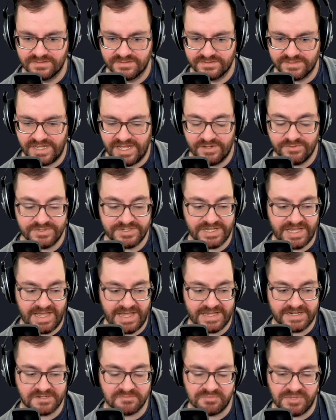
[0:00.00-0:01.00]
I would
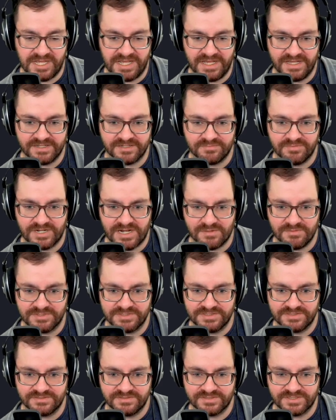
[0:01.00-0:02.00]
add it back, but I'm a
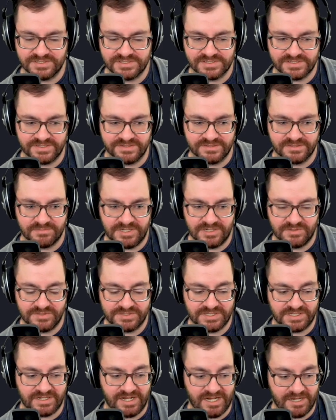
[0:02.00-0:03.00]
little concerned about what
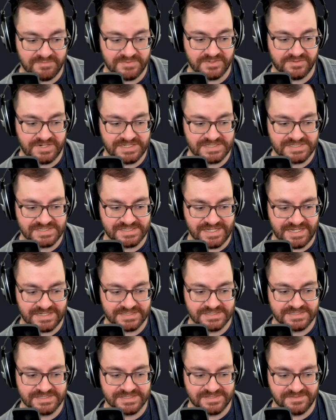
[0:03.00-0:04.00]
the copyright
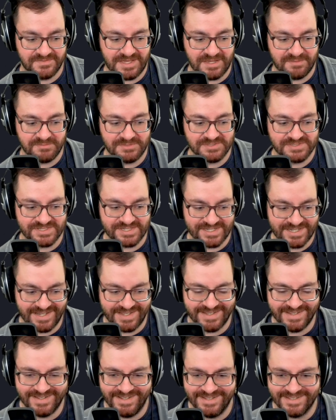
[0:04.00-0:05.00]
status is of that music.
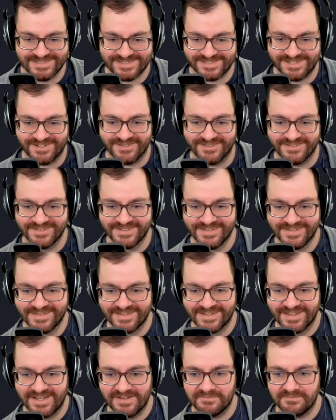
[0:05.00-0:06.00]
So
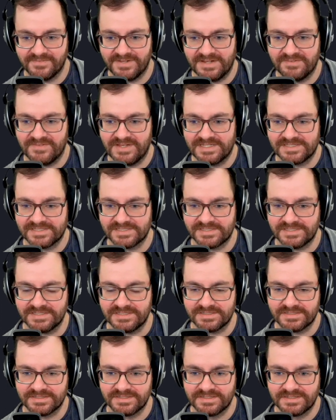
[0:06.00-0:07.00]
I'm hesitant.